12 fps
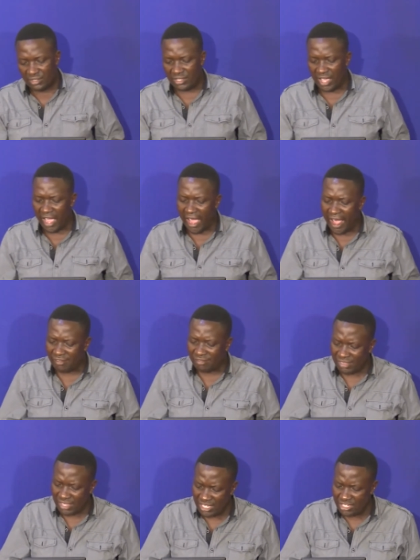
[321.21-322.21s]
There
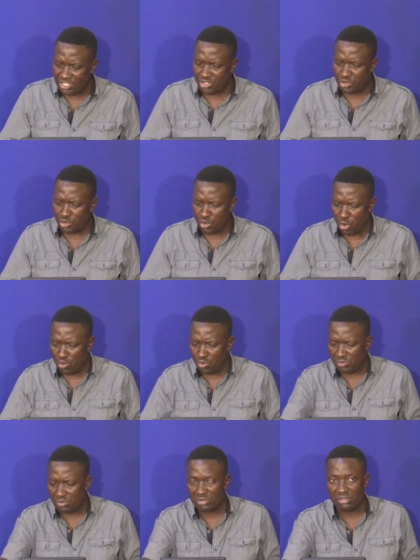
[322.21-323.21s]
are things to do.
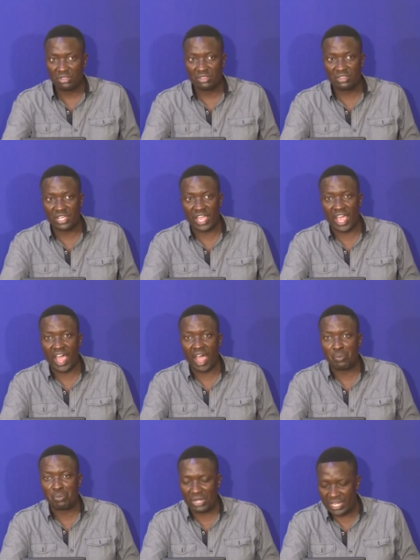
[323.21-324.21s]
There
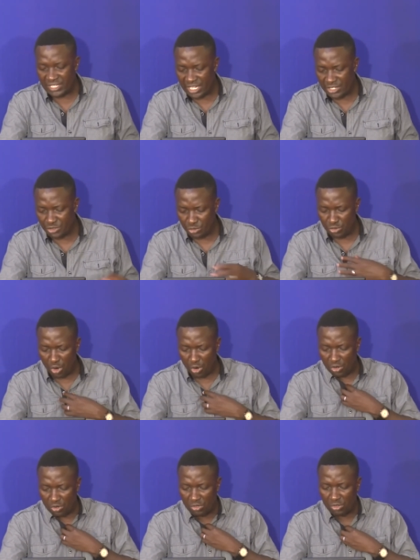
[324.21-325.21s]
are places to
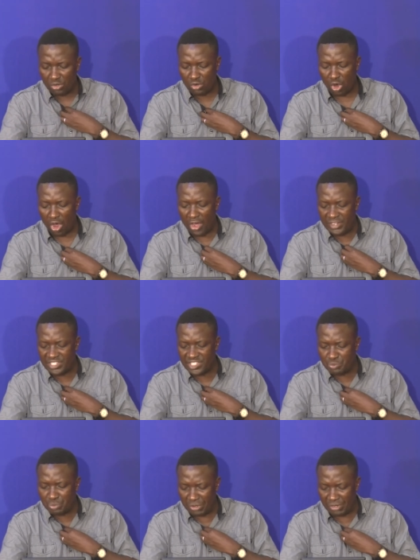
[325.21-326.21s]
go. God's
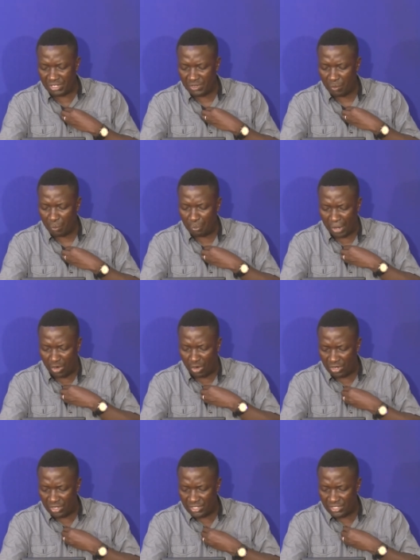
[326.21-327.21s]
Spirit
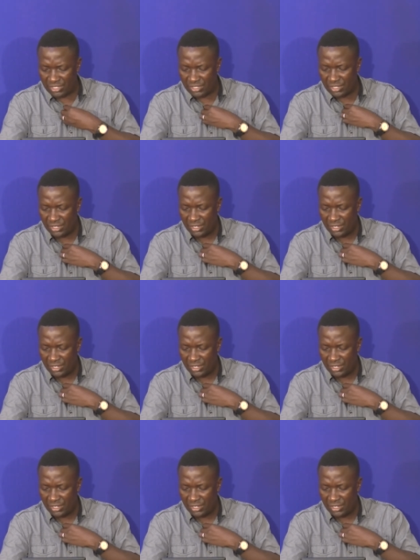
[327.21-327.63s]
beckons.